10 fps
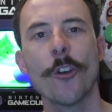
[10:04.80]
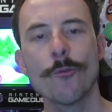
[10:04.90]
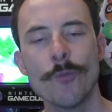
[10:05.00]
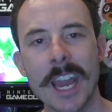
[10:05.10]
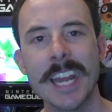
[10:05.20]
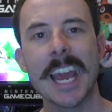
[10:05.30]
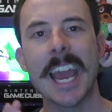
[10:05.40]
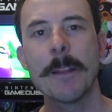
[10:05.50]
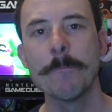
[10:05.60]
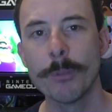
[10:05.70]
the red
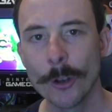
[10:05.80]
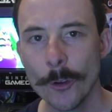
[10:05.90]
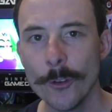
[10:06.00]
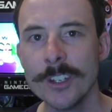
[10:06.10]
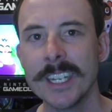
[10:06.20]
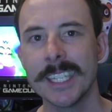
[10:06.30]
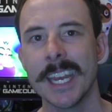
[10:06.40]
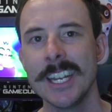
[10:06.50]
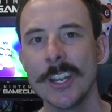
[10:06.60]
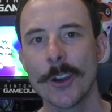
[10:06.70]
and blue
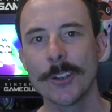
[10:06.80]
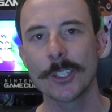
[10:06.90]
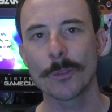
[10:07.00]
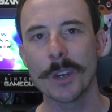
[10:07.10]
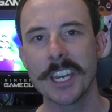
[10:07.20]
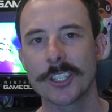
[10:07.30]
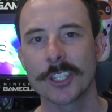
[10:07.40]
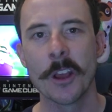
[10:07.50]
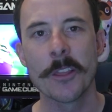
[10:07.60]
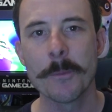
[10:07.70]
Nintendo
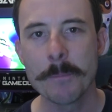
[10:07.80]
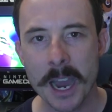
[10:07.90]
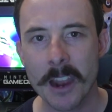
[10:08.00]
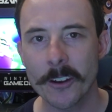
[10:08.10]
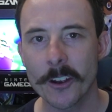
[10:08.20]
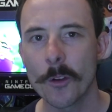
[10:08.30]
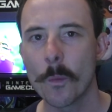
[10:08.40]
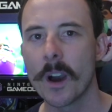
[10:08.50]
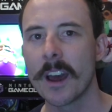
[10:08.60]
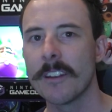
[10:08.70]
Switch, the Mario
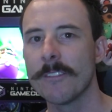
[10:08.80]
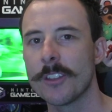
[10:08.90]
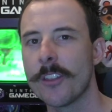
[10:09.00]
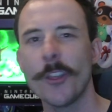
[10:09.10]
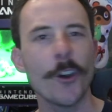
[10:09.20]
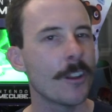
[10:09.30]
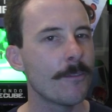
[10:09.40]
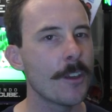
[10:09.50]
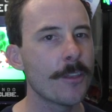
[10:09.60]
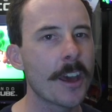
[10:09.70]
one for the
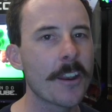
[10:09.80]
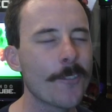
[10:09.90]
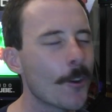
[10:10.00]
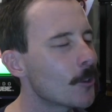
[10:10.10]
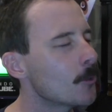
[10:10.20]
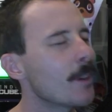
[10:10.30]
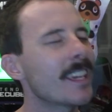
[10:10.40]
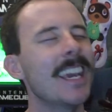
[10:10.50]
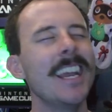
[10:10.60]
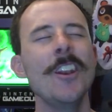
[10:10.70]
35th anniversary.
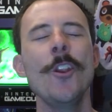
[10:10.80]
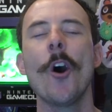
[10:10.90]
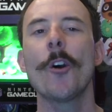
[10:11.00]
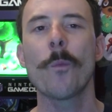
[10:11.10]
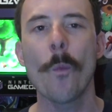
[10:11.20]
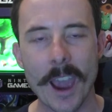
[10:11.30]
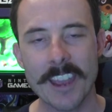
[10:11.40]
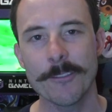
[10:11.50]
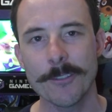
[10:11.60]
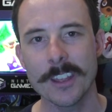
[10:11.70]
Cannot
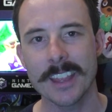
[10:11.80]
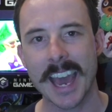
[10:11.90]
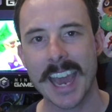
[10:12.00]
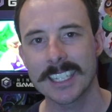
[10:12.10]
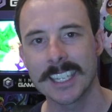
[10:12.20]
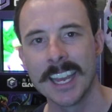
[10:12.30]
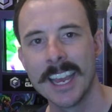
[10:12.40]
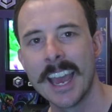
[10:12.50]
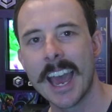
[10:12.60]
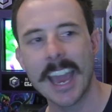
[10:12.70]
wait for that.
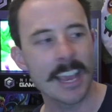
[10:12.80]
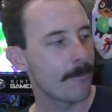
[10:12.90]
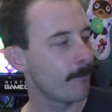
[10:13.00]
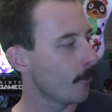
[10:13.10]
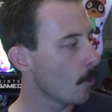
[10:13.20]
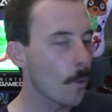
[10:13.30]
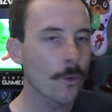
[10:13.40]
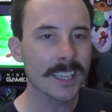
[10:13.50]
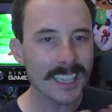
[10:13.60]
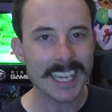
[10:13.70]
A
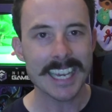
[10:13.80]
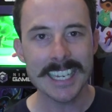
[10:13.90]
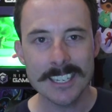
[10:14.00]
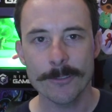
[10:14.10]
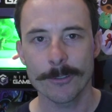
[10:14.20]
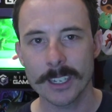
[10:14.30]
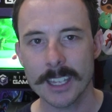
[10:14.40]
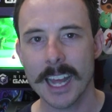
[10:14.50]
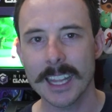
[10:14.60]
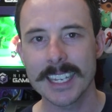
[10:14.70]
full, clean, different
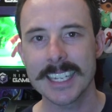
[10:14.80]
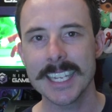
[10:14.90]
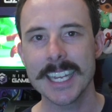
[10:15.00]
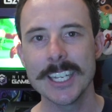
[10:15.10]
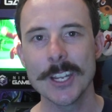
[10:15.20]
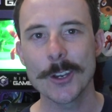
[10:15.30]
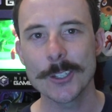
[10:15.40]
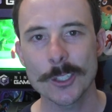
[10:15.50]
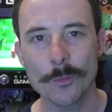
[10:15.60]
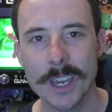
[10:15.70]
color
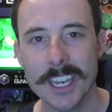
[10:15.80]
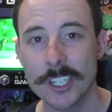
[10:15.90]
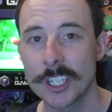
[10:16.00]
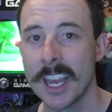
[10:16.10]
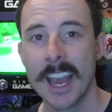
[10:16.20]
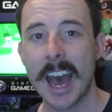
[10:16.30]
Nintendo Switch.